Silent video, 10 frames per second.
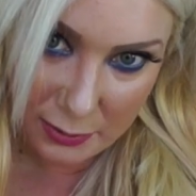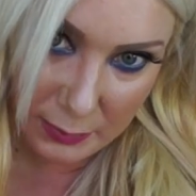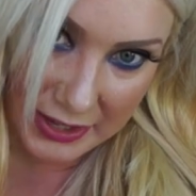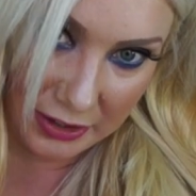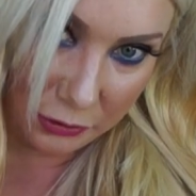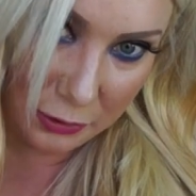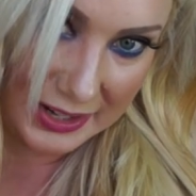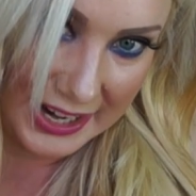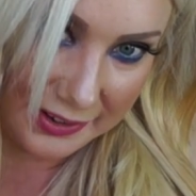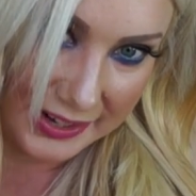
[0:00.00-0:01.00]
where your short
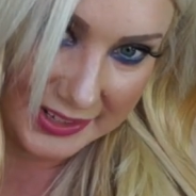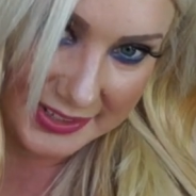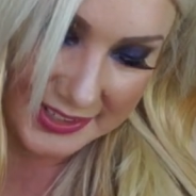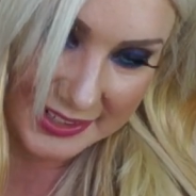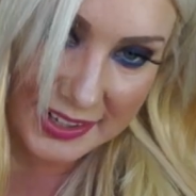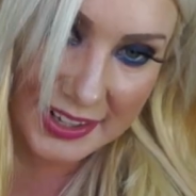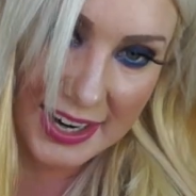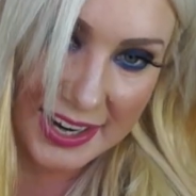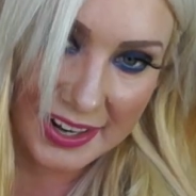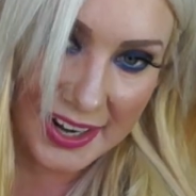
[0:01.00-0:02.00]
layer is
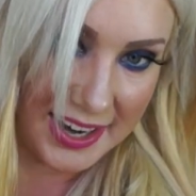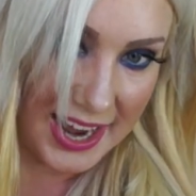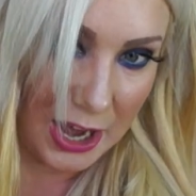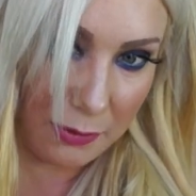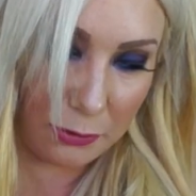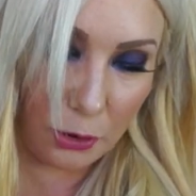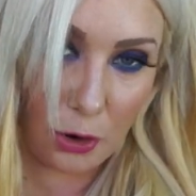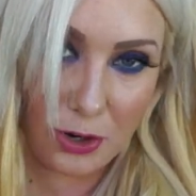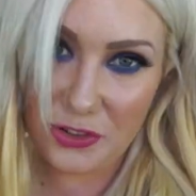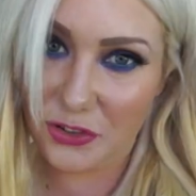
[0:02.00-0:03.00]
and then how it
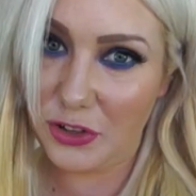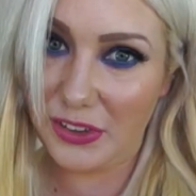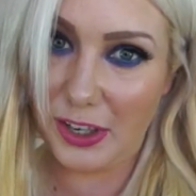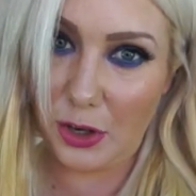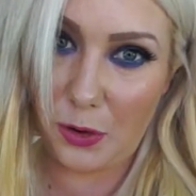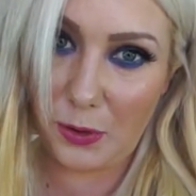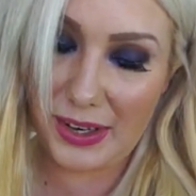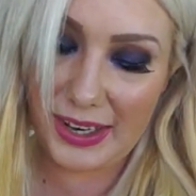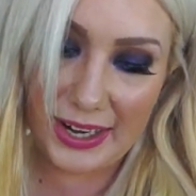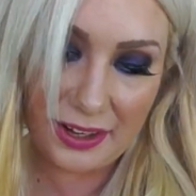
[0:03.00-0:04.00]
goes to the longer
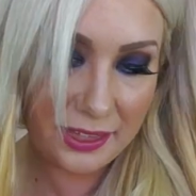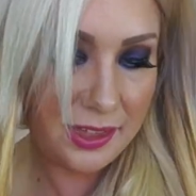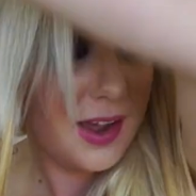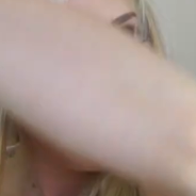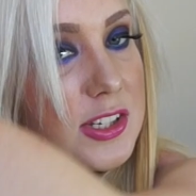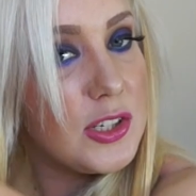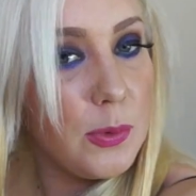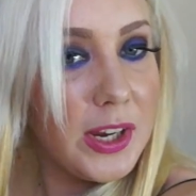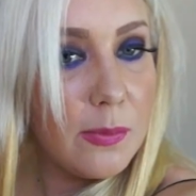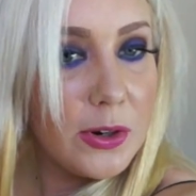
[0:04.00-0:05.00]
length. So
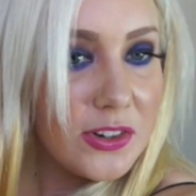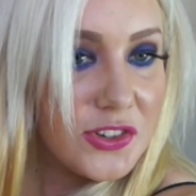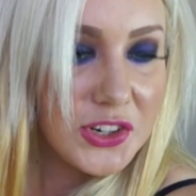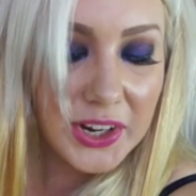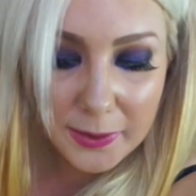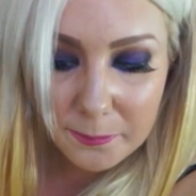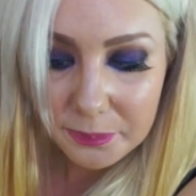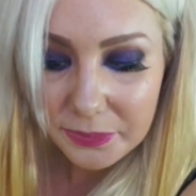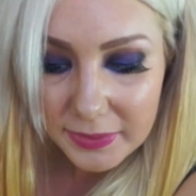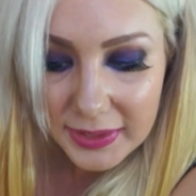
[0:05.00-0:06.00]
what you want to do
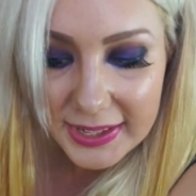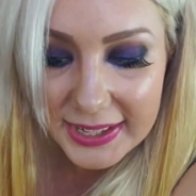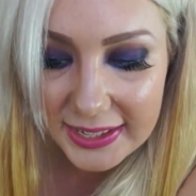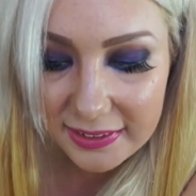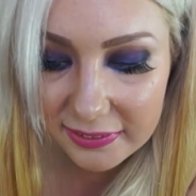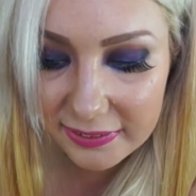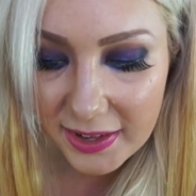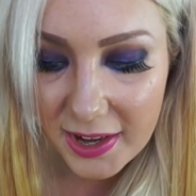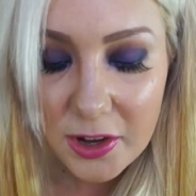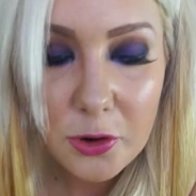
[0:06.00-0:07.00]
is
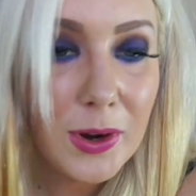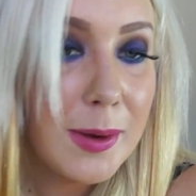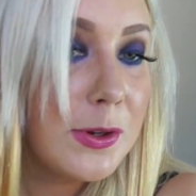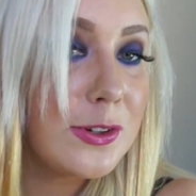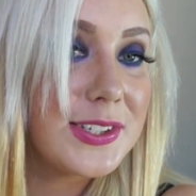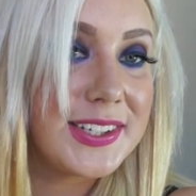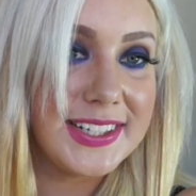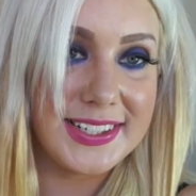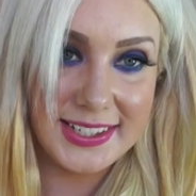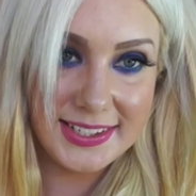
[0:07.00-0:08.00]
grab your
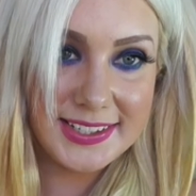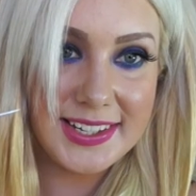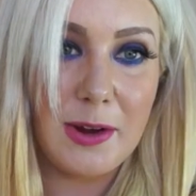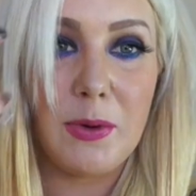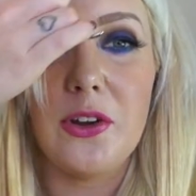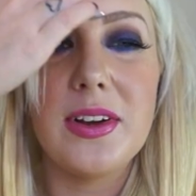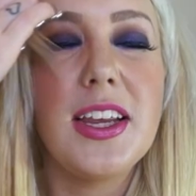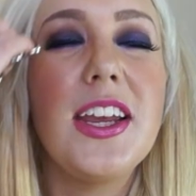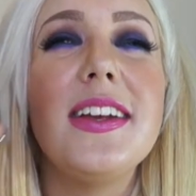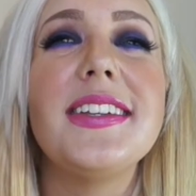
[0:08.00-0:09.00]
scissors, and we're going
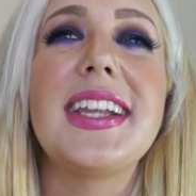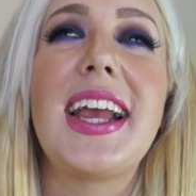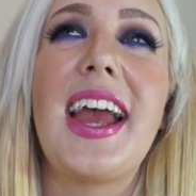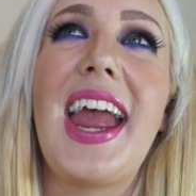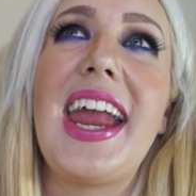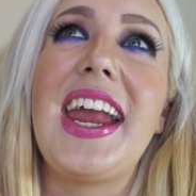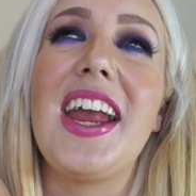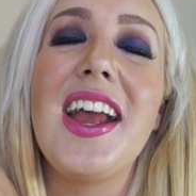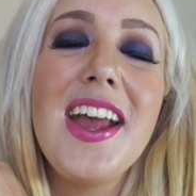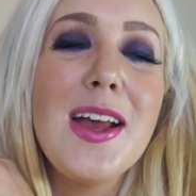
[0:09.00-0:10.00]
to use like
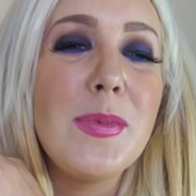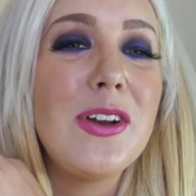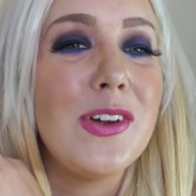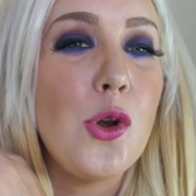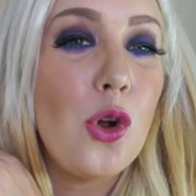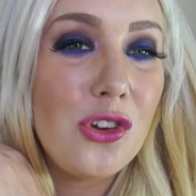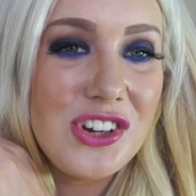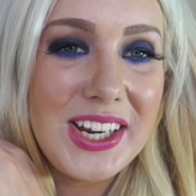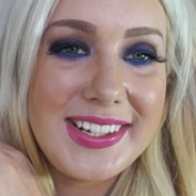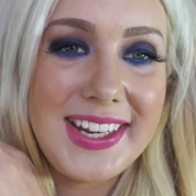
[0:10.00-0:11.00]
a bit of a
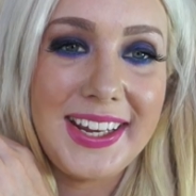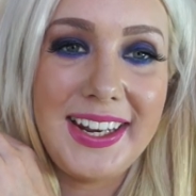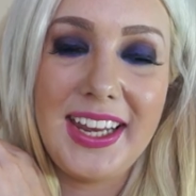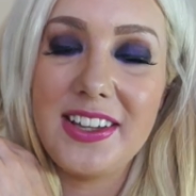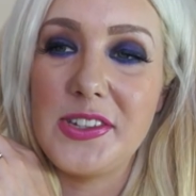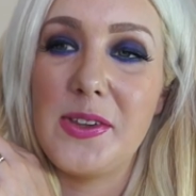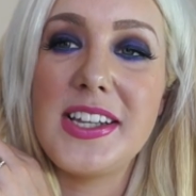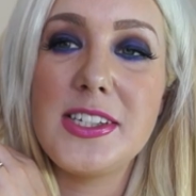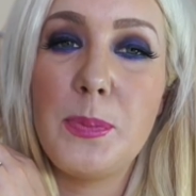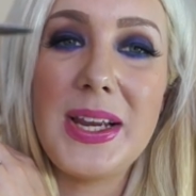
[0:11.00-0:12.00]
notching technique. So
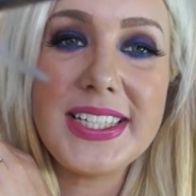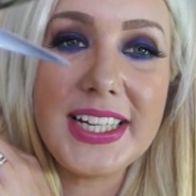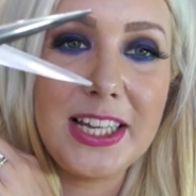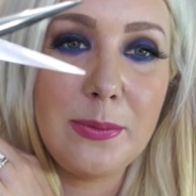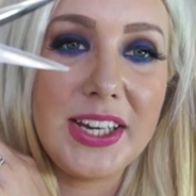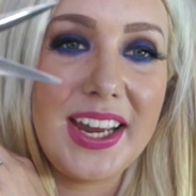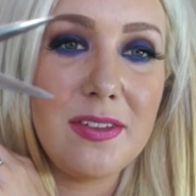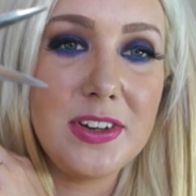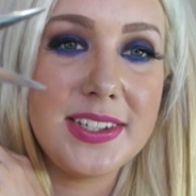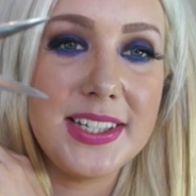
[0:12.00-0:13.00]
that's basically where you
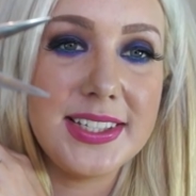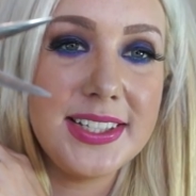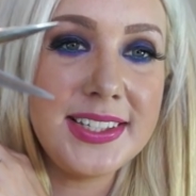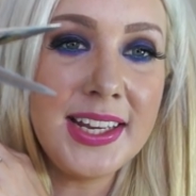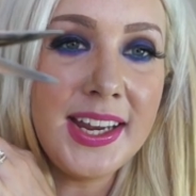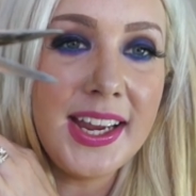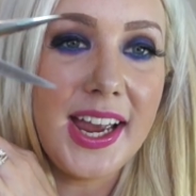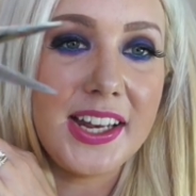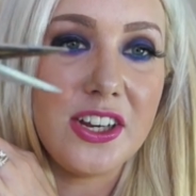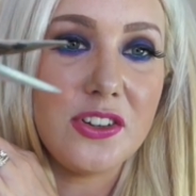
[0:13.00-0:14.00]
have your scissors
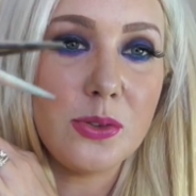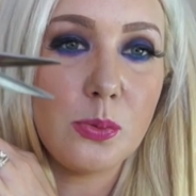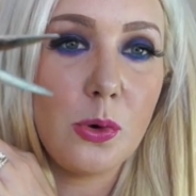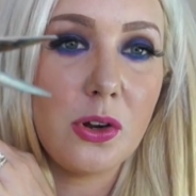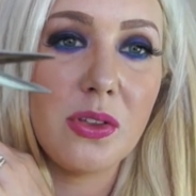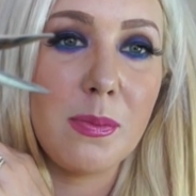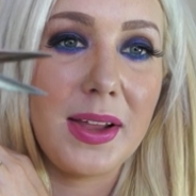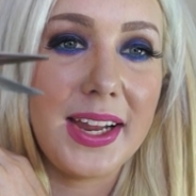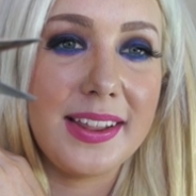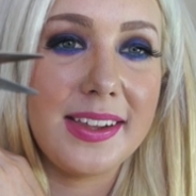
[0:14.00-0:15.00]
and you just rock them
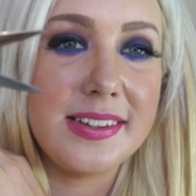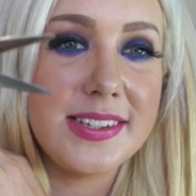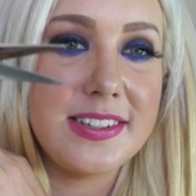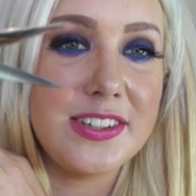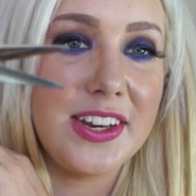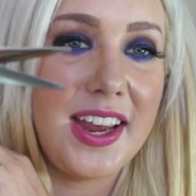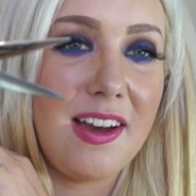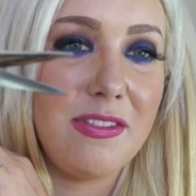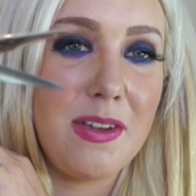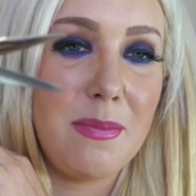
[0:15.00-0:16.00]
like this. So you
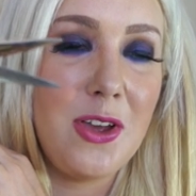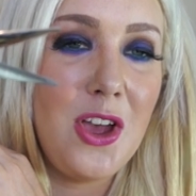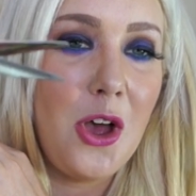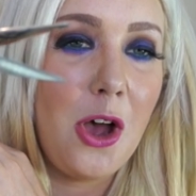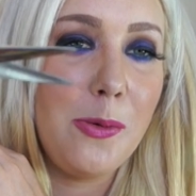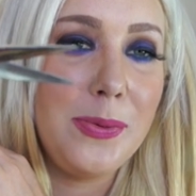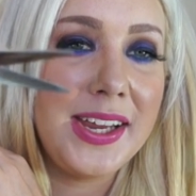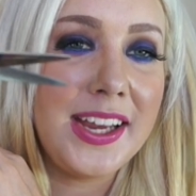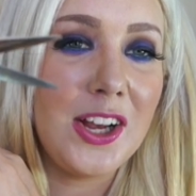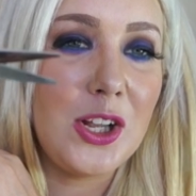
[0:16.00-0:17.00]
have them
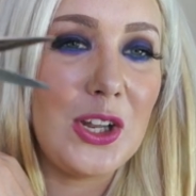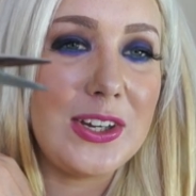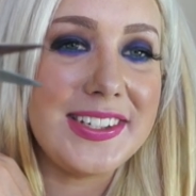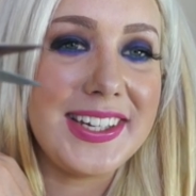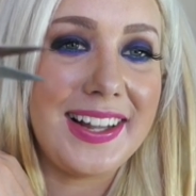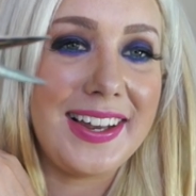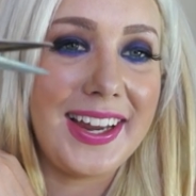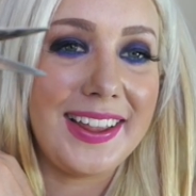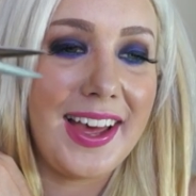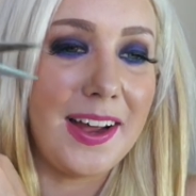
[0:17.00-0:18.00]
opening and closing
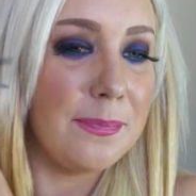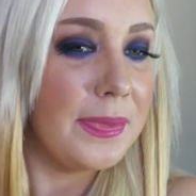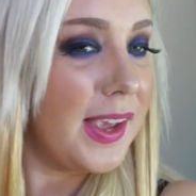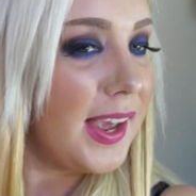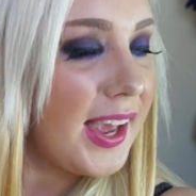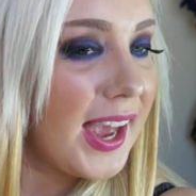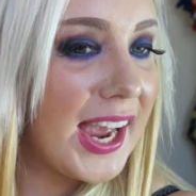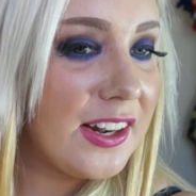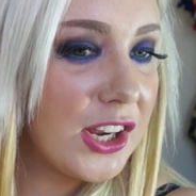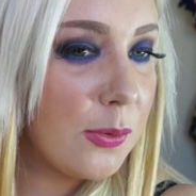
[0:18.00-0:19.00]
like that.
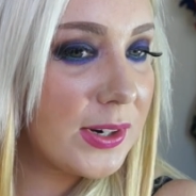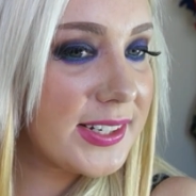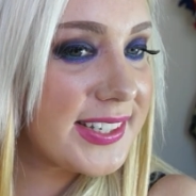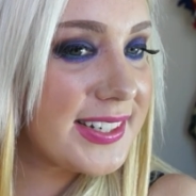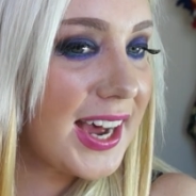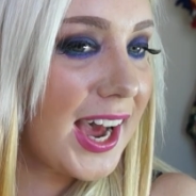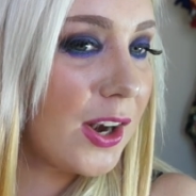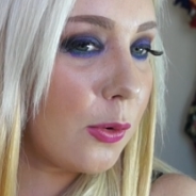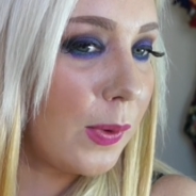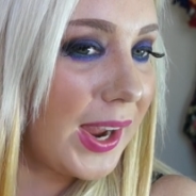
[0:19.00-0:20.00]
And you want to
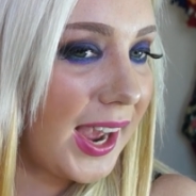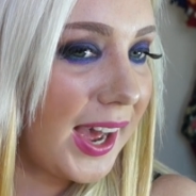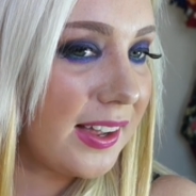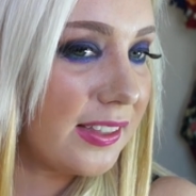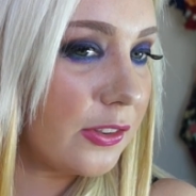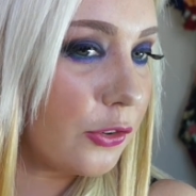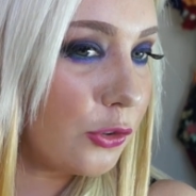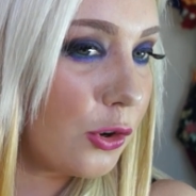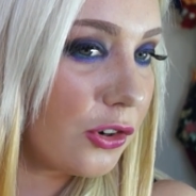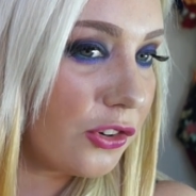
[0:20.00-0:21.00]
start where the
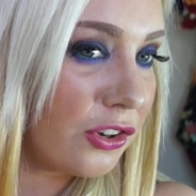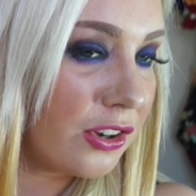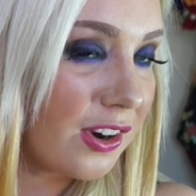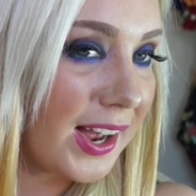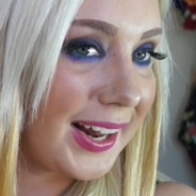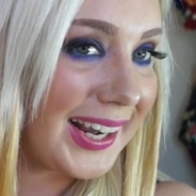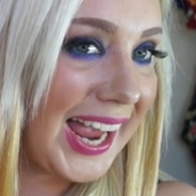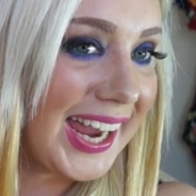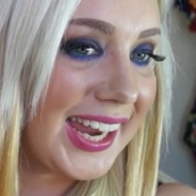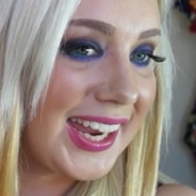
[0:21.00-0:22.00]
short kind of
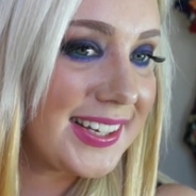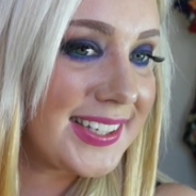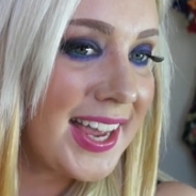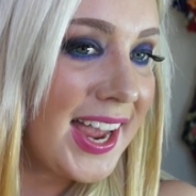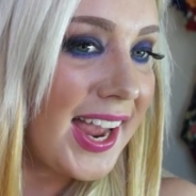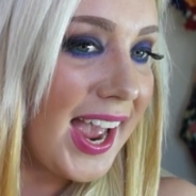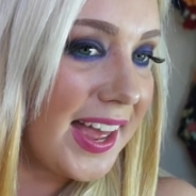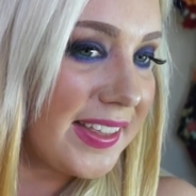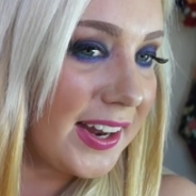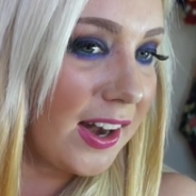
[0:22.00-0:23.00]
layer is
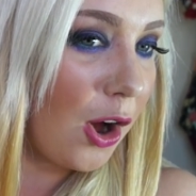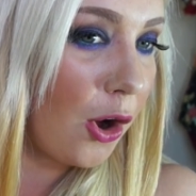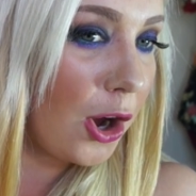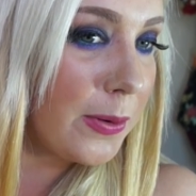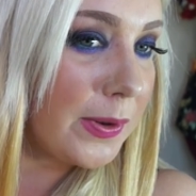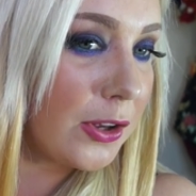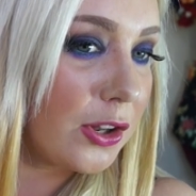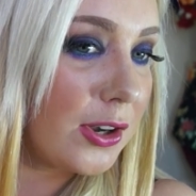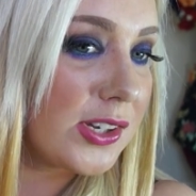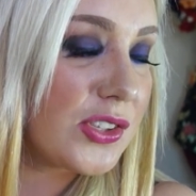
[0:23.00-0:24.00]
and then open and
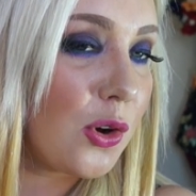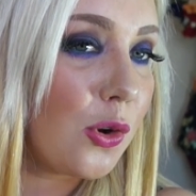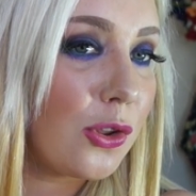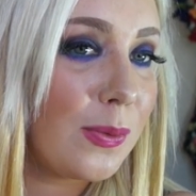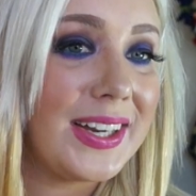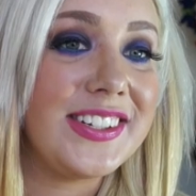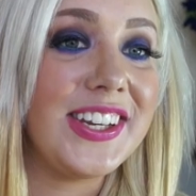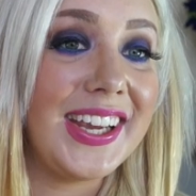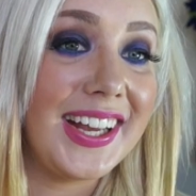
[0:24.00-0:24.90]
close all the way till